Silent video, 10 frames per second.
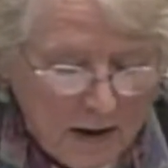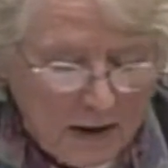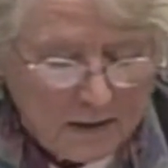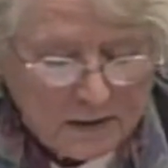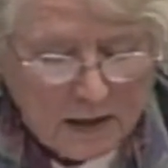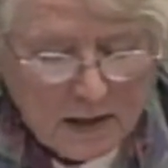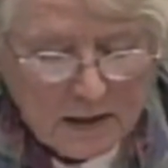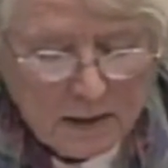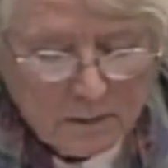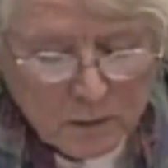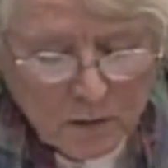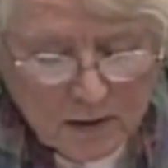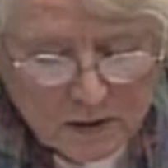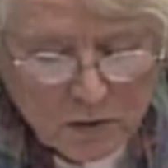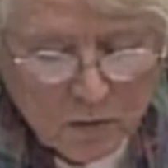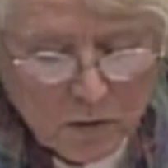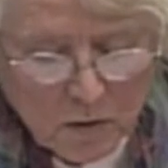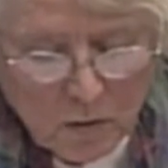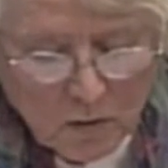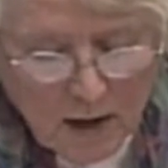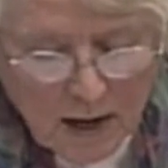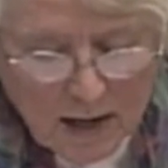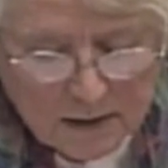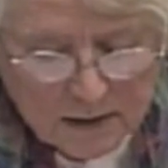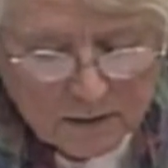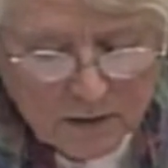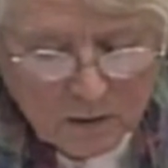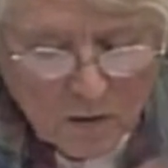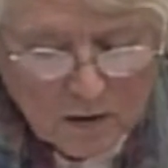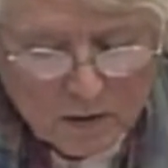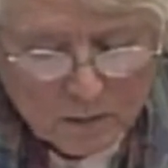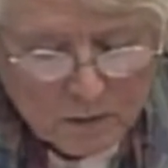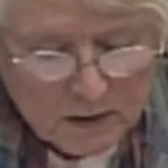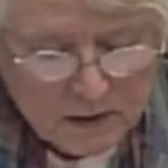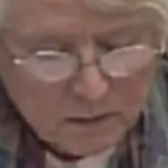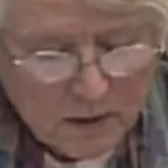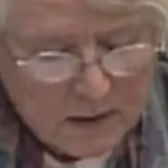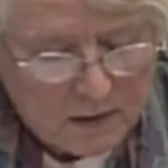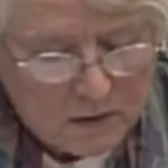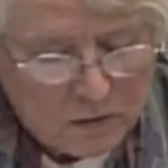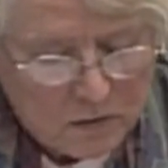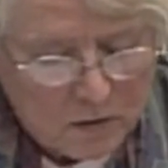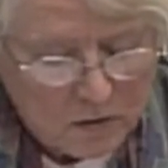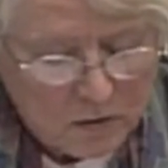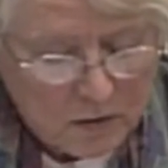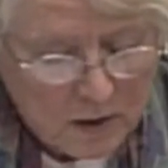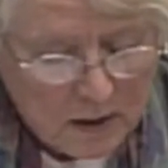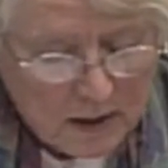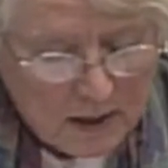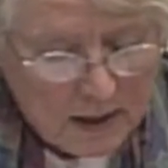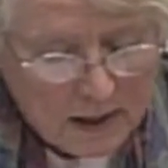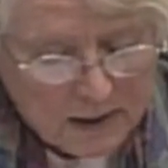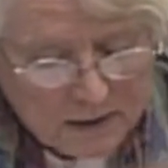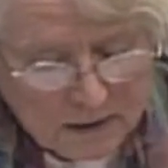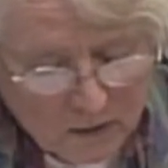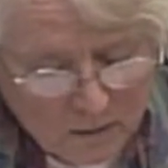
And employees who were asked if they wanted to participate in this new culture and,